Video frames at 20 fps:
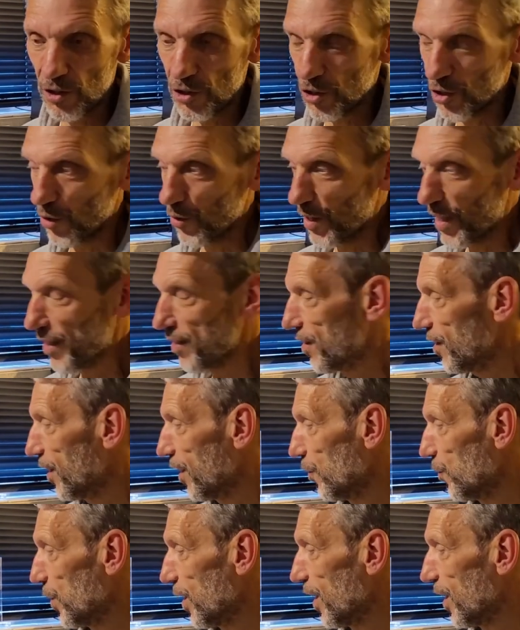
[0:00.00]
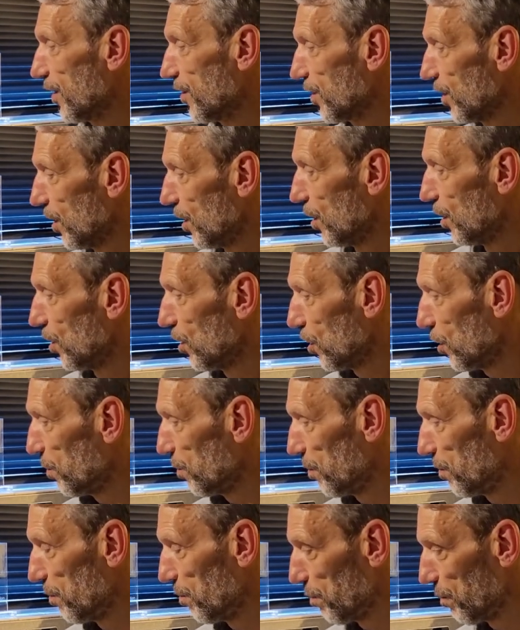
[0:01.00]
So yesterday we had
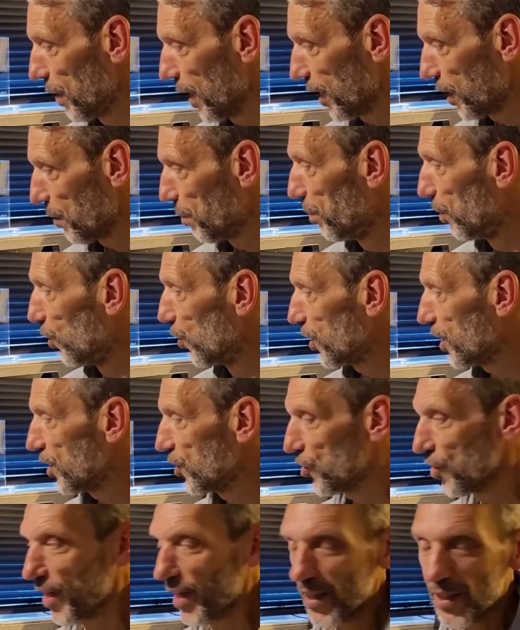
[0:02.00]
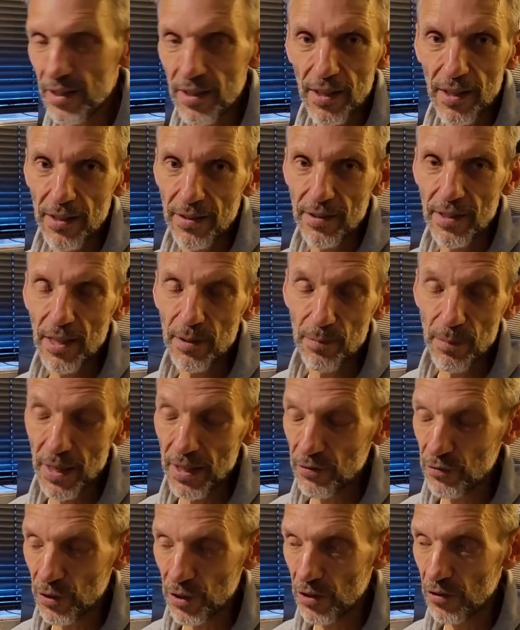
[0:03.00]
like a boring track, and that
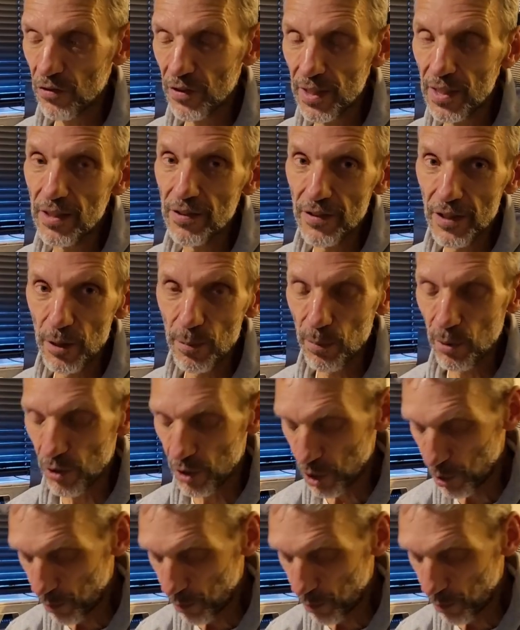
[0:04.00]
made for a really boring